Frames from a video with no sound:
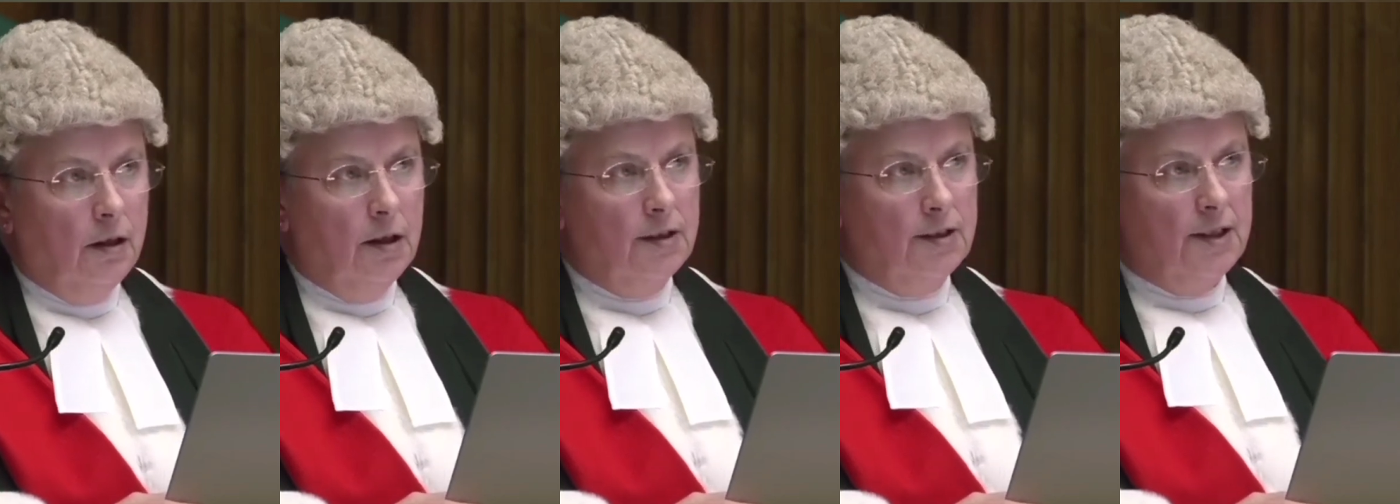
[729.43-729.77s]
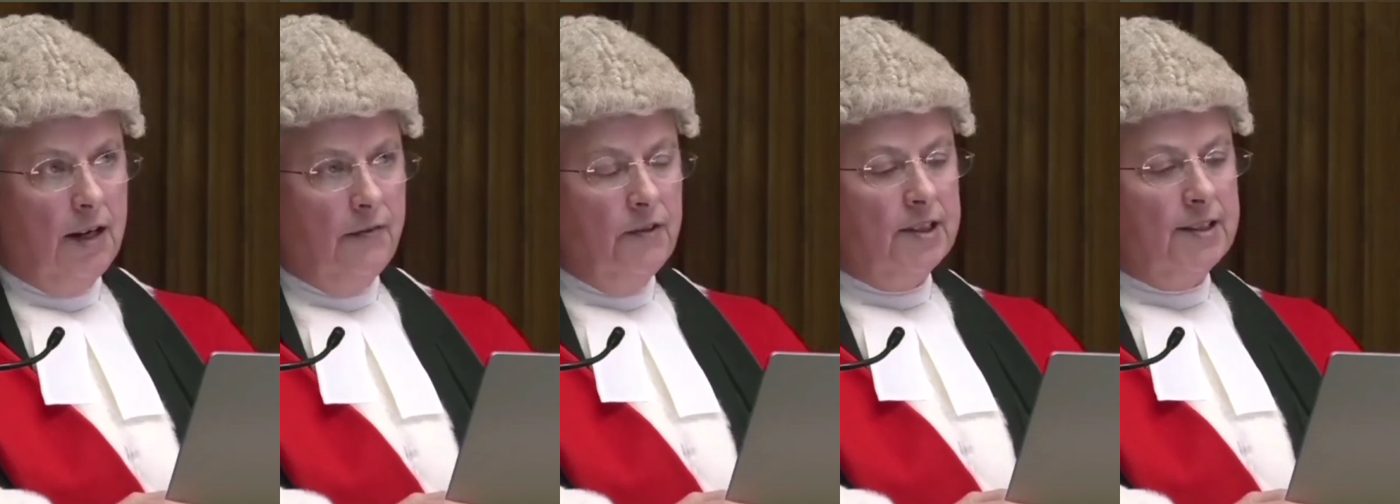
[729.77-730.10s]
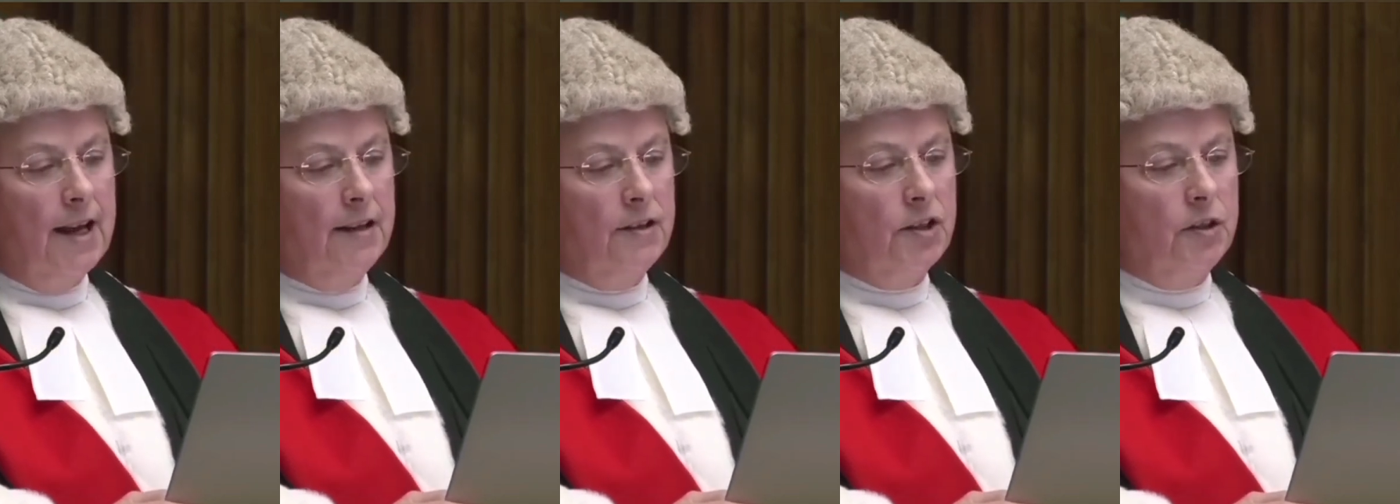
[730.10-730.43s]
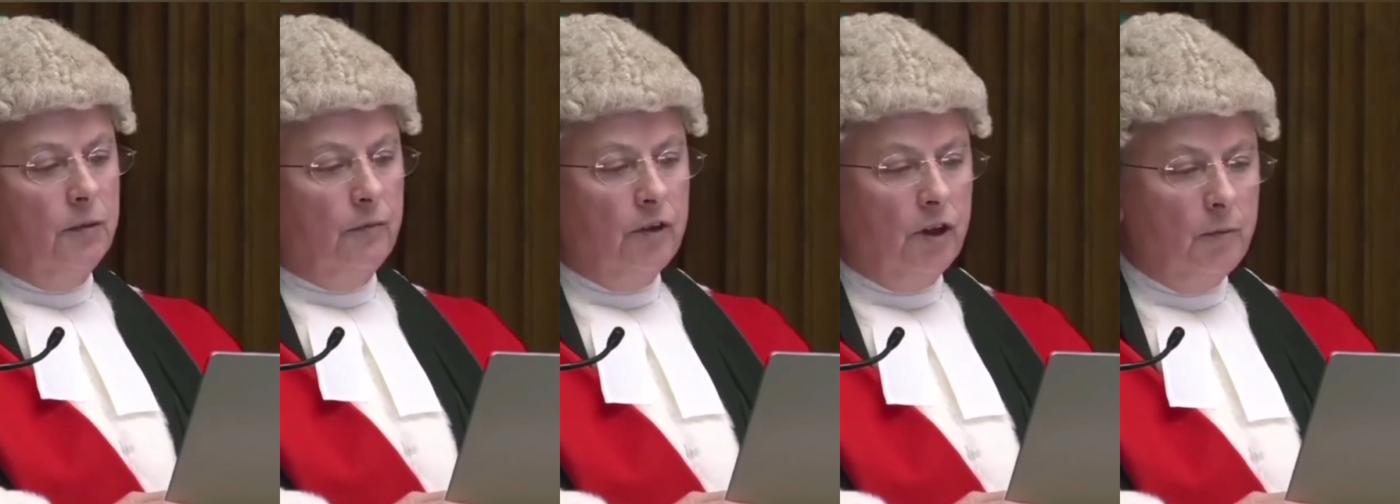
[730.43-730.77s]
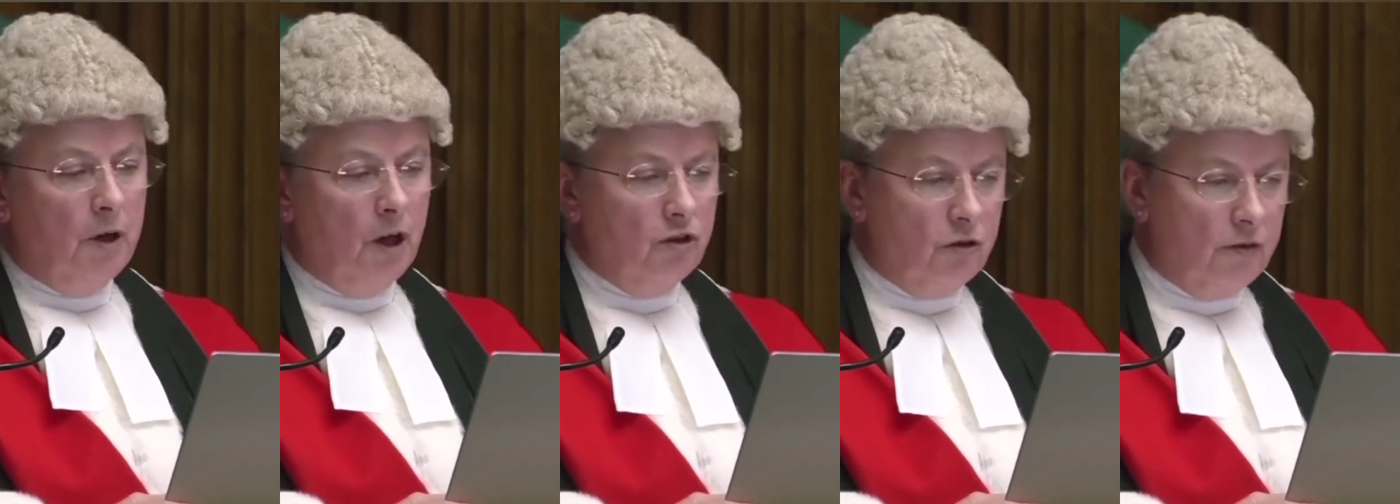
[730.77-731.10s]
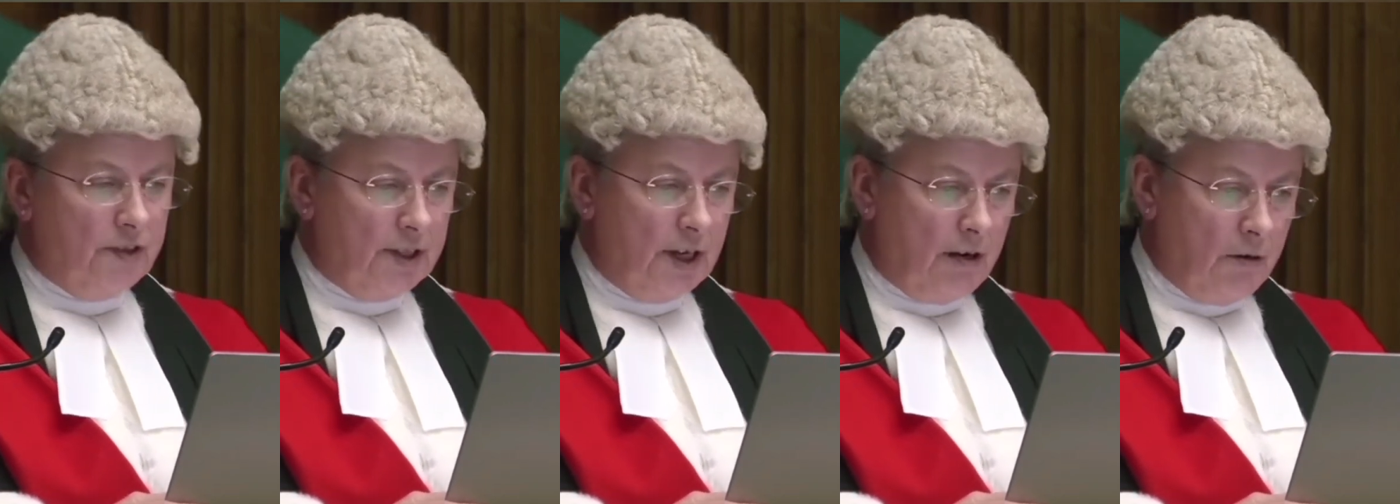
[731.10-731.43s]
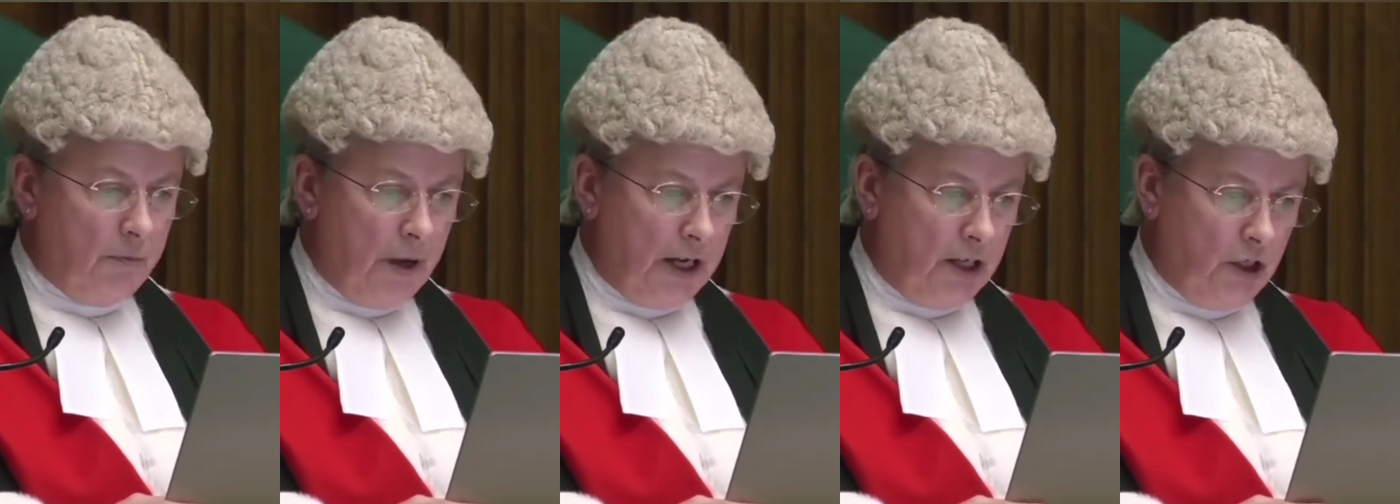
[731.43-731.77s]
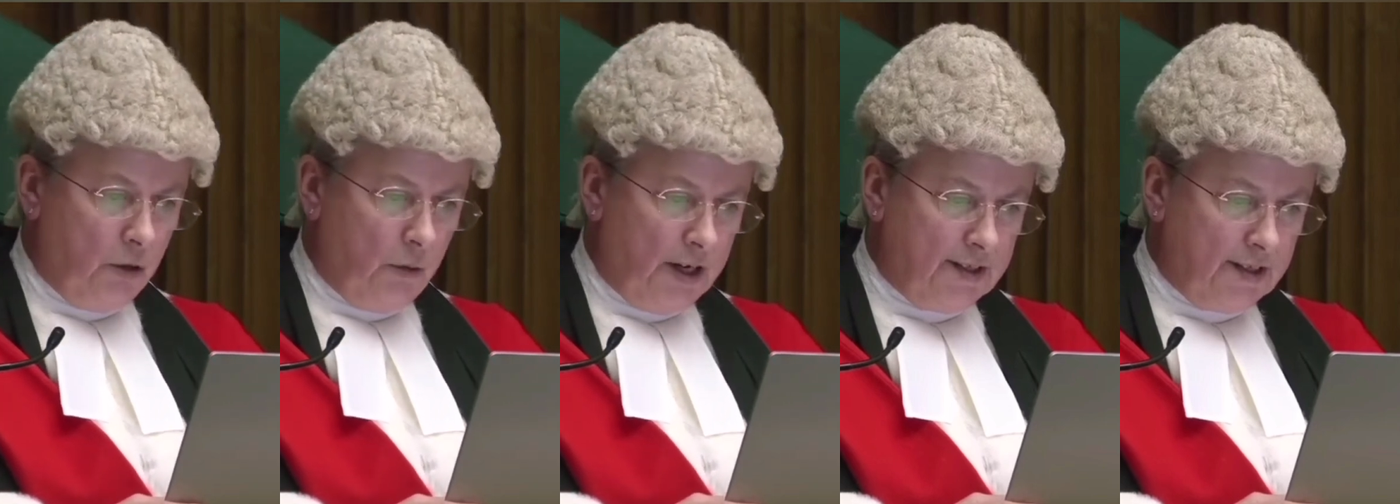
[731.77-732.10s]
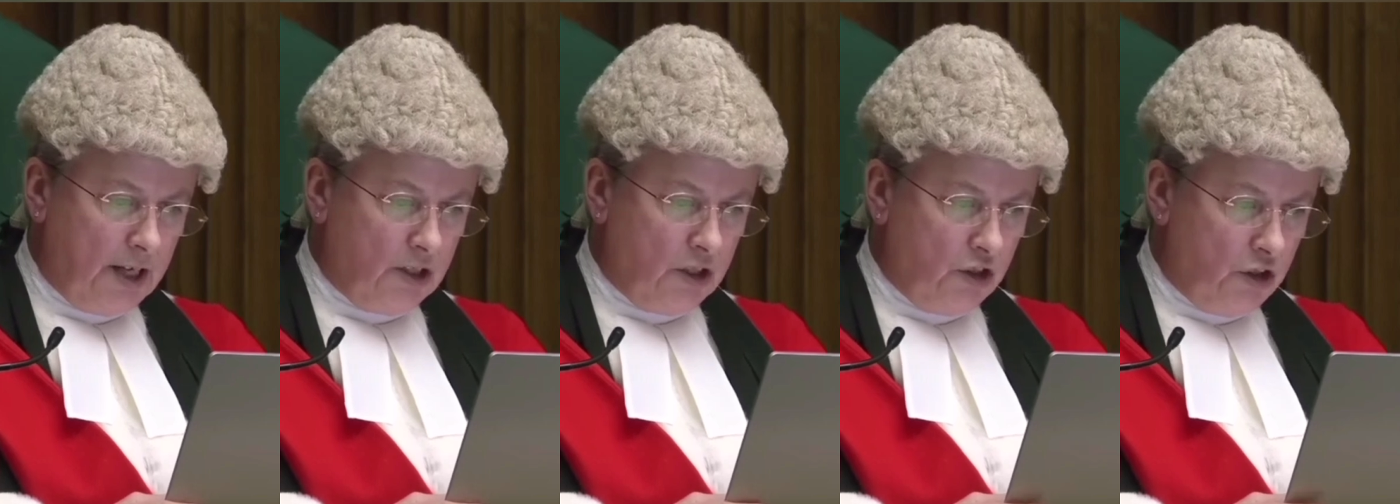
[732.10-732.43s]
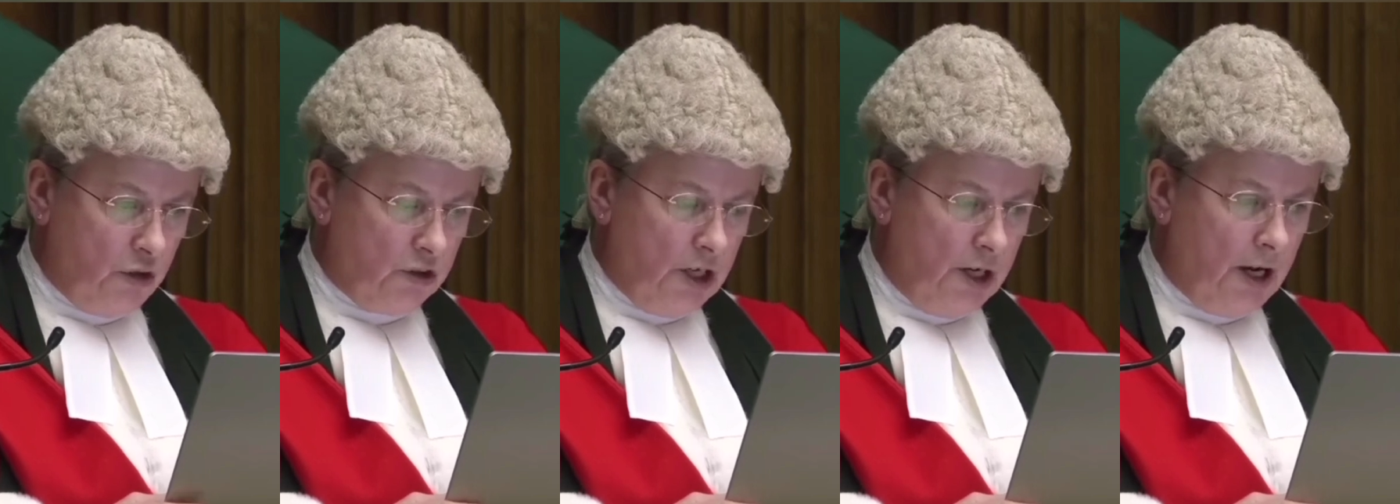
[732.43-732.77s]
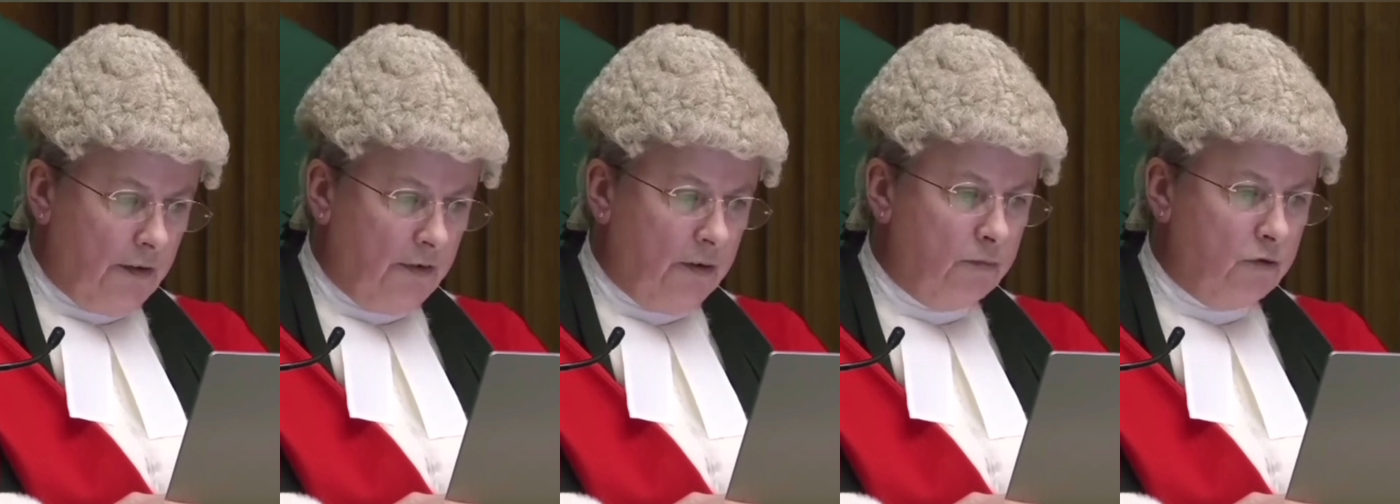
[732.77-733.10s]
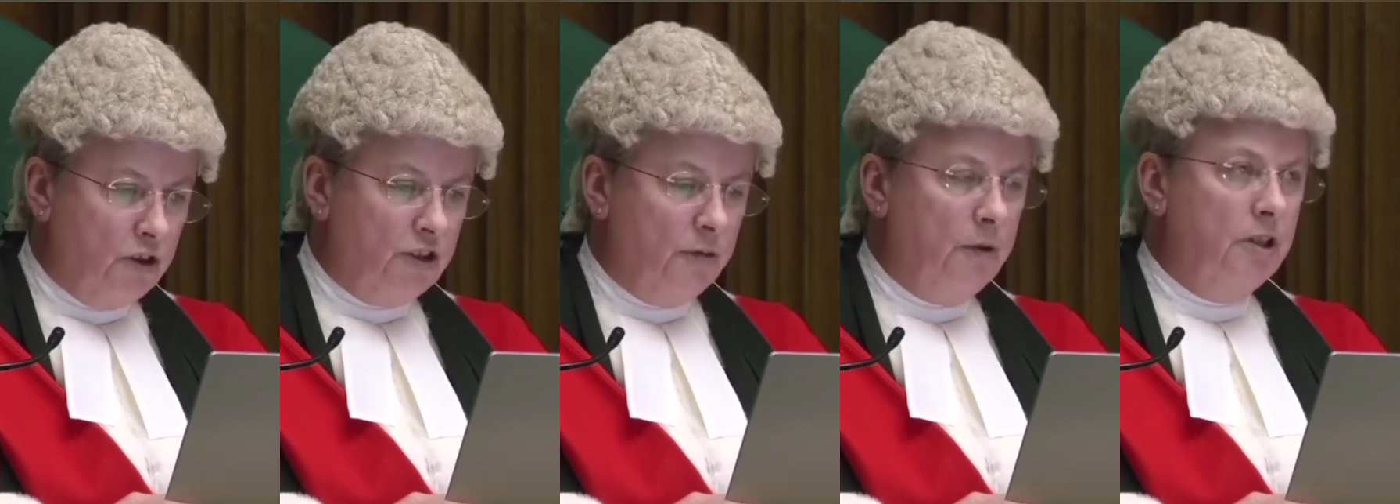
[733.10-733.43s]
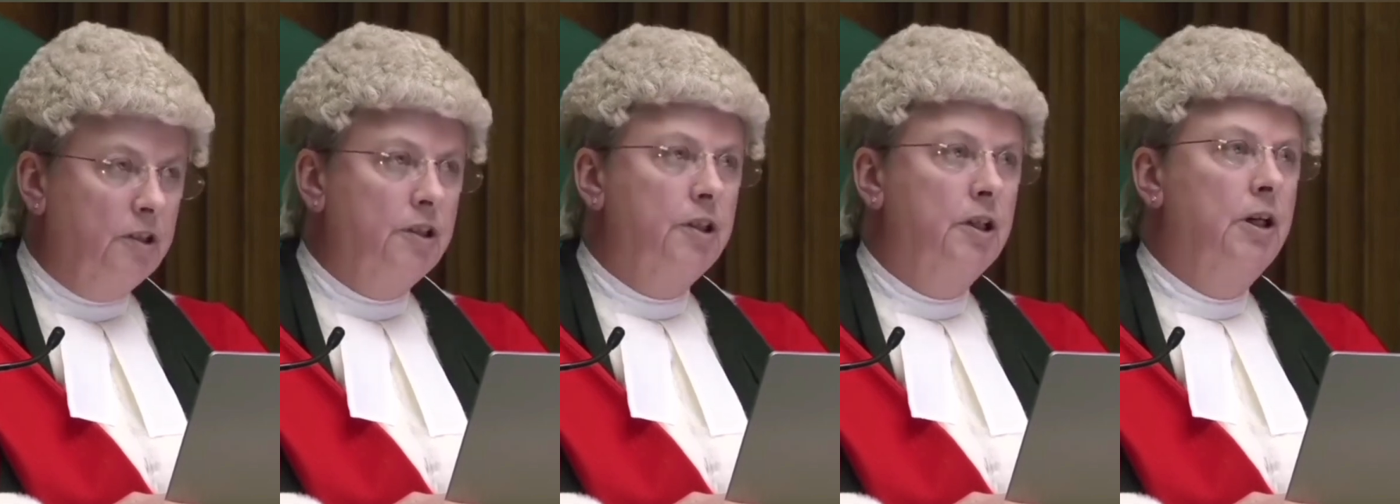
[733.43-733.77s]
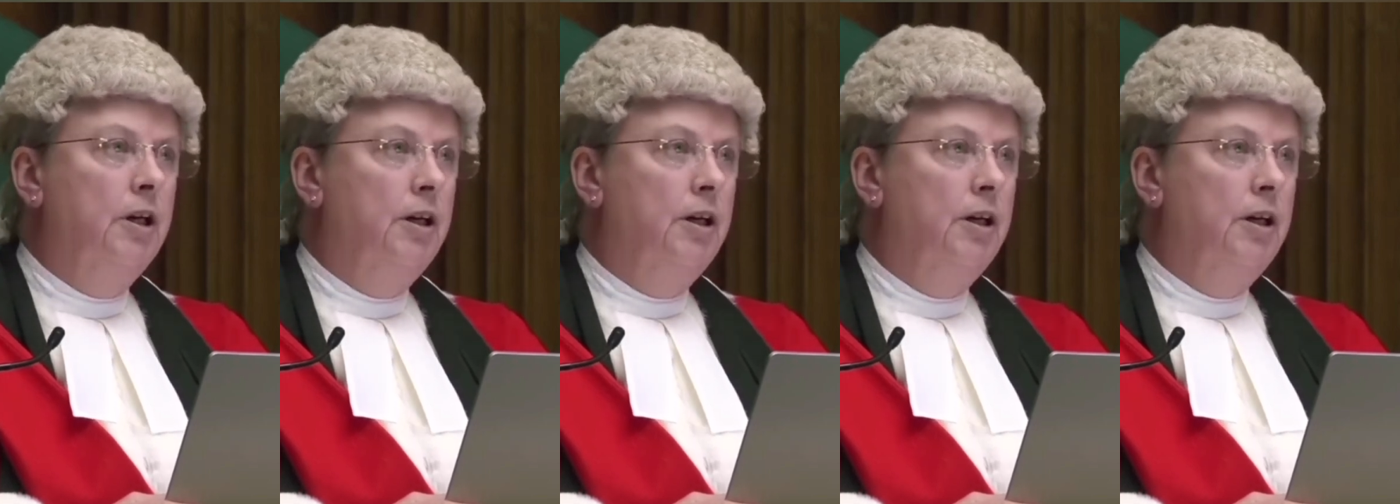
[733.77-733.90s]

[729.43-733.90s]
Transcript: Stephen Sansom, for the murder of Sarah Mayhew, I sentence you to life imprisonment.